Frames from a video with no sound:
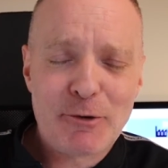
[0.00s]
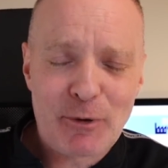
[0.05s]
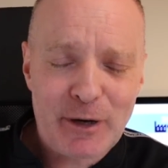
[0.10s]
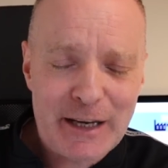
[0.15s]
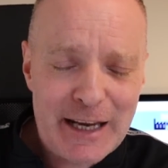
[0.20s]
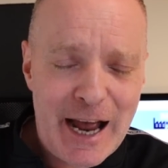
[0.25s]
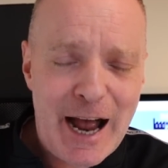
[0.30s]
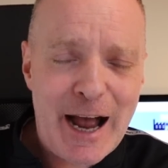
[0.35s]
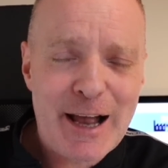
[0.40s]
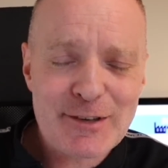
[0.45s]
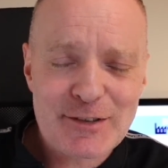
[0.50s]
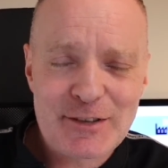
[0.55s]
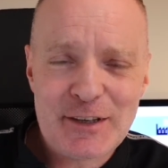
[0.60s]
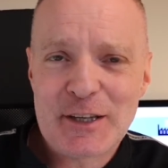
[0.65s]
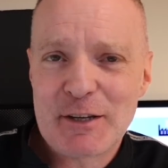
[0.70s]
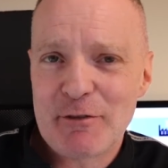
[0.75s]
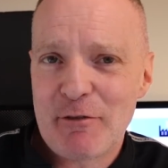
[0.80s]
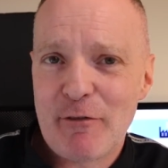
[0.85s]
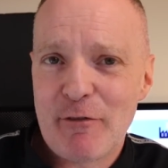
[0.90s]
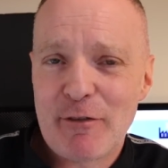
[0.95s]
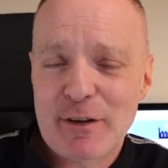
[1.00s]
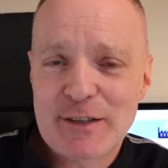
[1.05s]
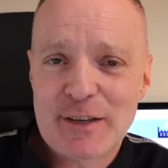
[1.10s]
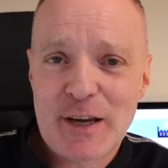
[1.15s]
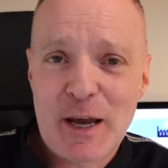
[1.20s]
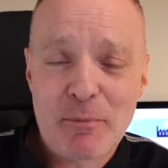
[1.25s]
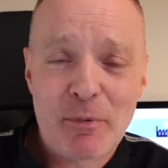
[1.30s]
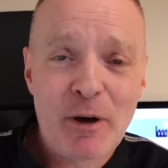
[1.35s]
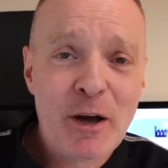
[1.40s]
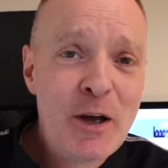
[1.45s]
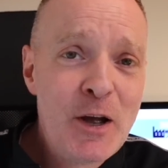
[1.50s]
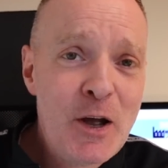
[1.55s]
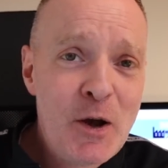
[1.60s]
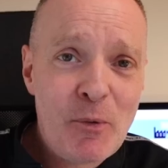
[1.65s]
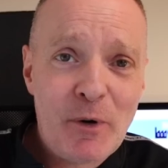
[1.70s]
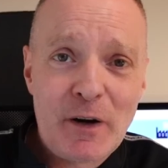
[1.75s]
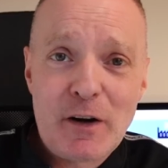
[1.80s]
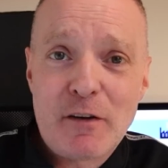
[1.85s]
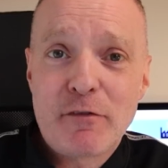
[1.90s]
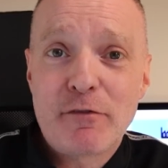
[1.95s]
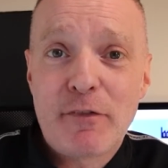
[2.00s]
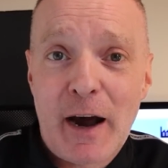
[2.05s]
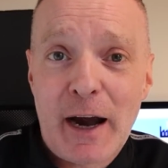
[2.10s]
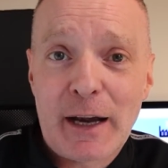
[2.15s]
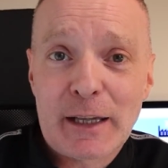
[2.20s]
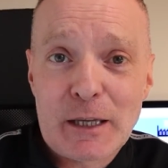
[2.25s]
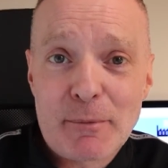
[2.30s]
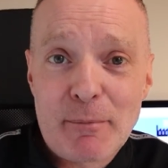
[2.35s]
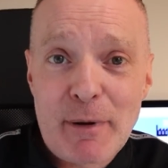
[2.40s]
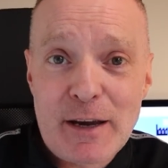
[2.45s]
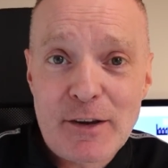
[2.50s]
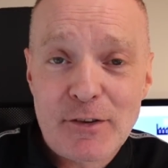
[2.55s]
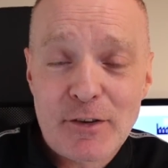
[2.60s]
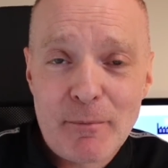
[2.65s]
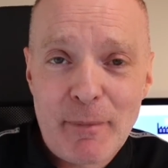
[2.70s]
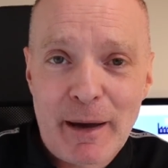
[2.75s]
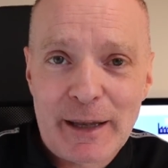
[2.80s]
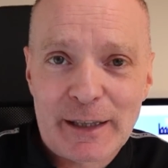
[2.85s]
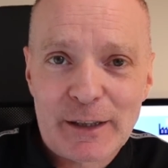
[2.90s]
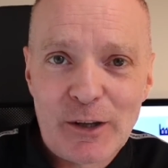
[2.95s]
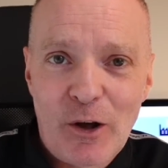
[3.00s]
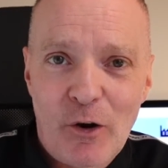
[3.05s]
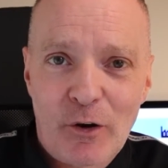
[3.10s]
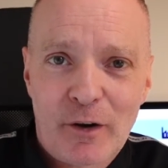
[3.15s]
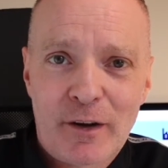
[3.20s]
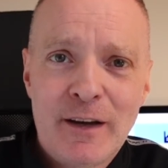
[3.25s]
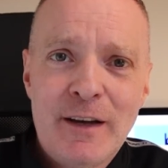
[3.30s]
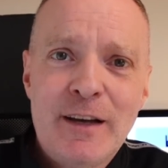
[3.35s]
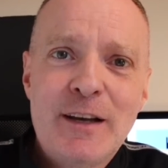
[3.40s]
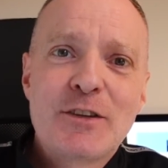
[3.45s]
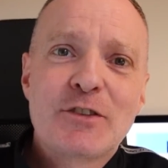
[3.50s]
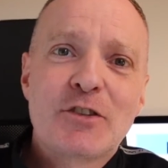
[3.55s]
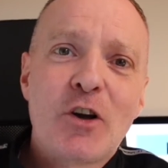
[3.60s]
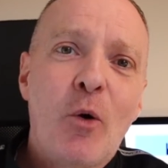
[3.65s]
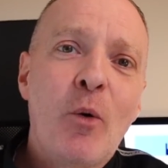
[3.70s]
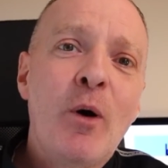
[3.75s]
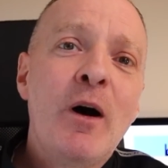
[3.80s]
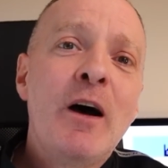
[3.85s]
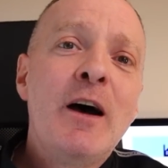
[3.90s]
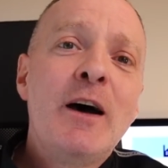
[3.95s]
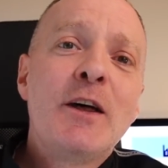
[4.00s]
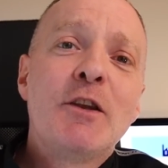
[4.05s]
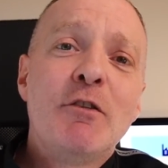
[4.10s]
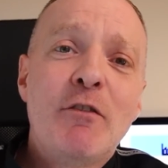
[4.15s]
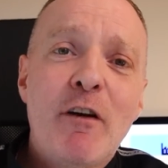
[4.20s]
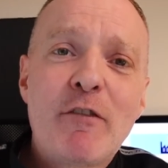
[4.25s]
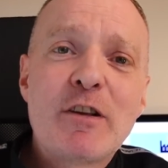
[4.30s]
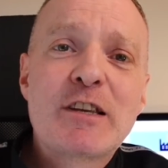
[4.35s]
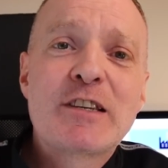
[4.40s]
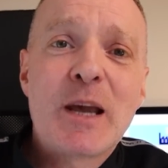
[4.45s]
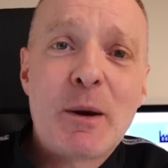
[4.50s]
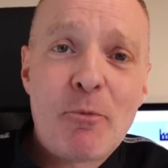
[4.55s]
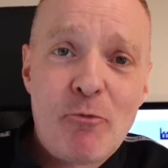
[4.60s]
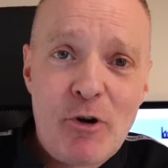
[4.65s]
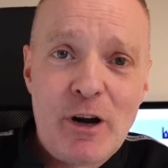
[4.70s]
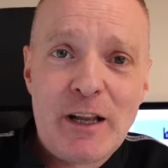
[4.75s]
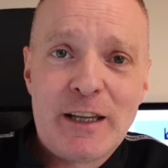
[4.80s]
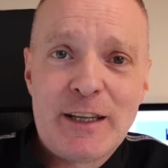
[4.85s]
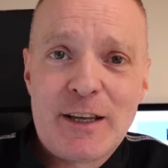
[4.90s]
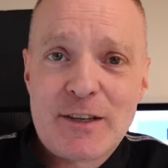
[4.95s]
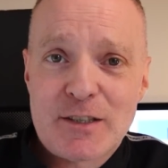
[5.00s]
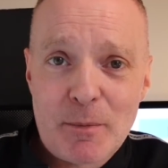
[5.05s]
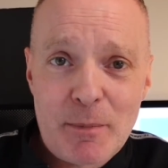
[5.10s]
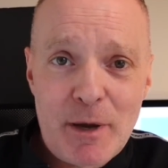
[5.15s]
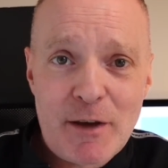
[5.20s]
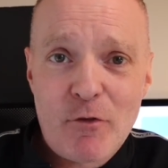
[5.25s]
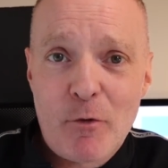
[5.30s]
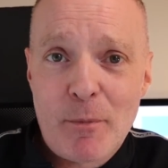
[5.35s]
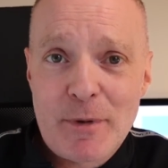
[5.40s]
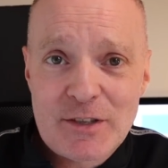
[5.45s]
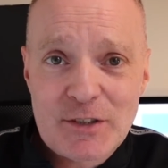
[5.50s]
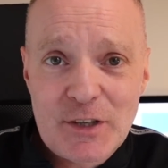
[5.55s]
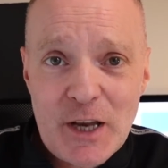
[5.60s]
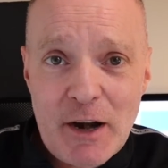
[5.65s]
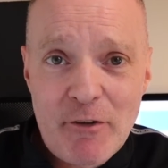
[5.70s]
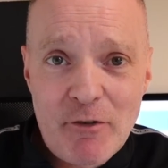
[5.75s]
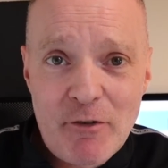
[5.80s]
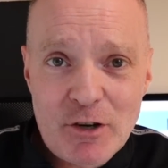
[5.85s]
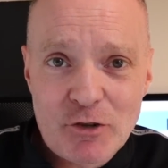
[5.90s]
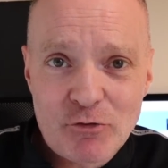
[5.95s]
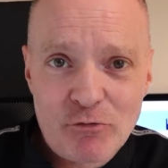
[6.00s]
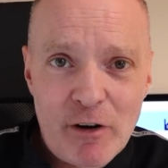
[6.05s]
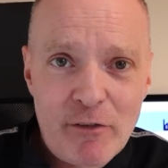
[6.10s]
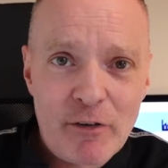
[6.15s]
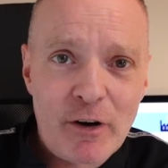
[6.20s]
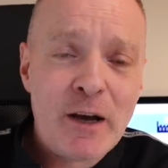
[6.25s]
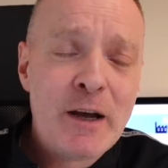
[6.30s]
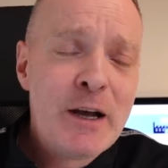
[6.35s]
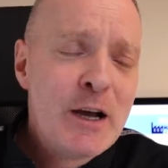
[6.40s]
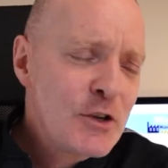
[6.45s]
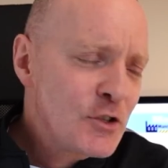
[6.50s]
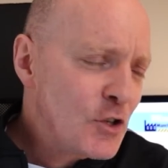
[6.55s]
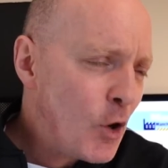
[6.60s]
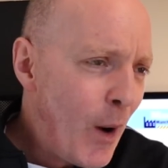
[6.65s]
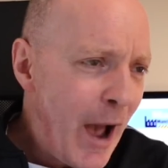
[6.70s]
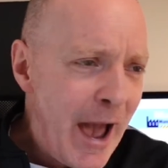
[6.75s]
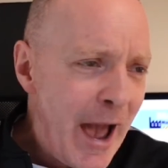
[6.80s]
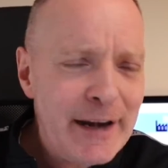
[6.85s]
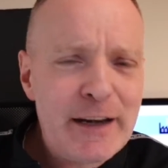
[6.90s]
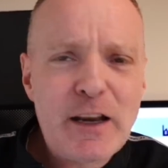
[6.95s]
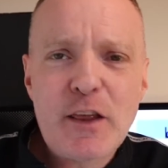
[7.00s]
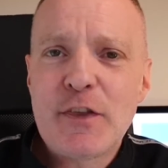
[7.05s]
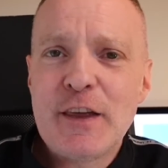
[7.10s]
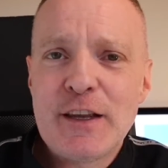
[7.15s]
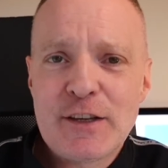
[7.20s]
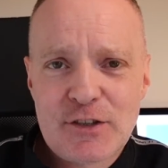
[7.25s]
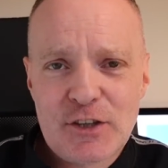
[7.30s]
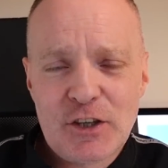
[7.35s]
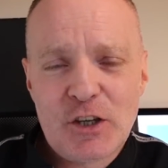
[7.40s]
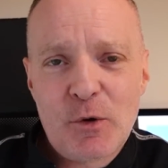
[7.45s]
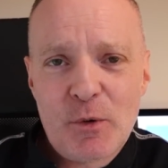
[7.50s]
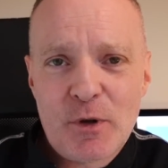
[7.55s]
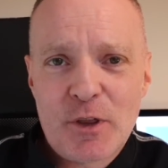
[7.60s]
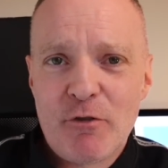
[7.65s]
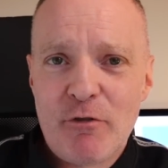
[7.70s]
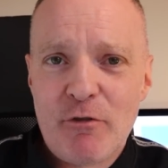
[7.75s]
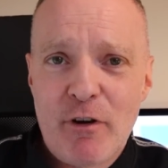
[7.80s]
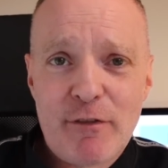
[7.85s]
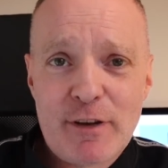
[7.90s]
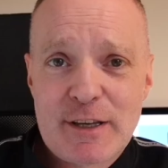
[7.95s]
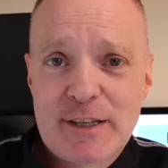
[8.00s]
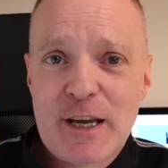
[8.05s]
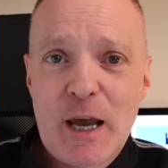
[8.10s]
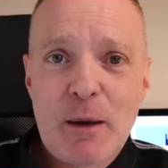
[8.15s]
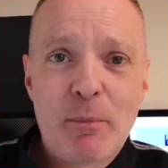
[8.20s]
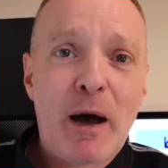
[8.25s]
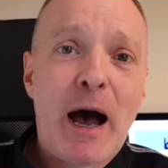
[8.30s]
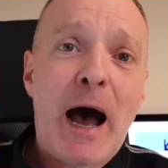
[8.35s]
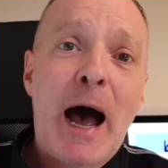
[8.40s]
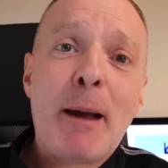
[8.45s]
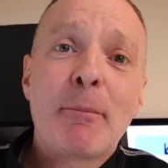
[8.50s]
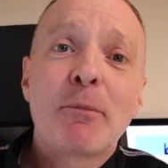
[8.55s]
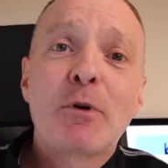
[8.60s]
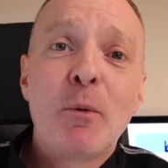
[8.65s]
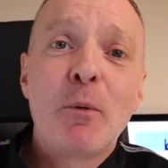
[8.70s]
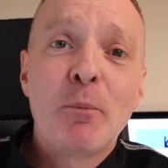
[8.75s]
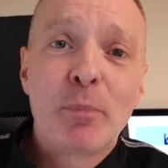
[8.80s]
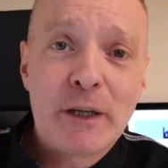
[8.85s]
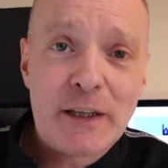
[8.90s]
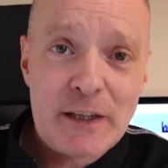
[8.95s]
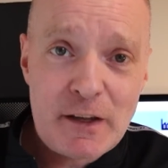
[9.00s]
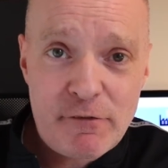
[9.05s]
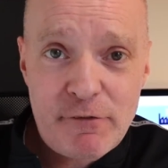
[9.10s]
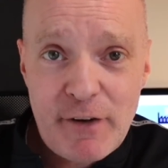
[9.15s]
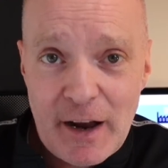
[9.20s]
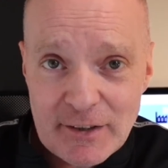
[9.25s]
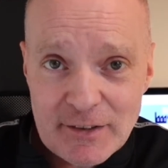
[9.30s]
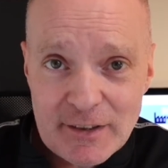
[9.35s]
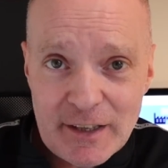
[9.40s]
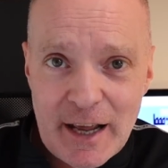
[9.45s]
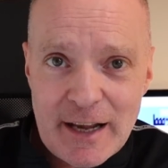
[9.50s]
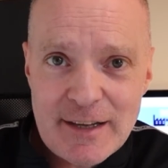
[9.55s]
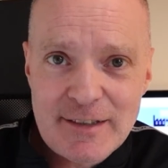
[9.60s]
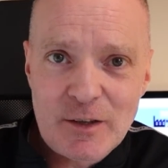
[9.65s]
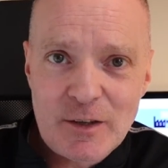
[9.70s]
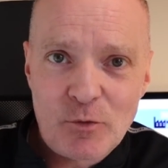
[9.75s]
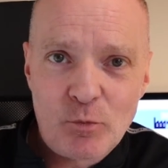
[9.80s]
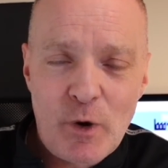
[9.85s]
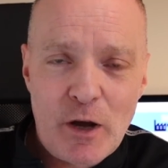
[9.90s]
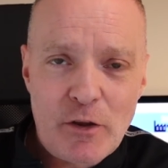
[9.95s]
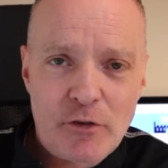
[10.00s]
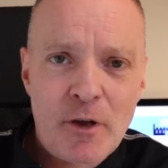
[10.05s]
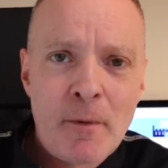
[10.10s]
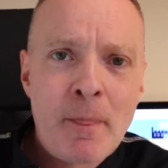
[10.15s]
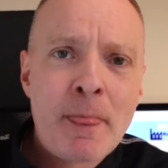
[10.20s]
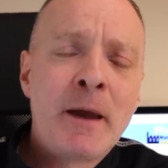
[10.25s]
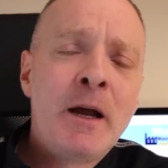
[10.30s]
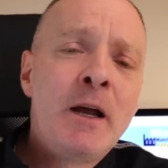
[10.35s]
We can't see the River Tib when it finally meets the Medlock. So the River Tib really is a bit of a mysterious river. So anything to do with the River Tib, I'm completely fascinated with.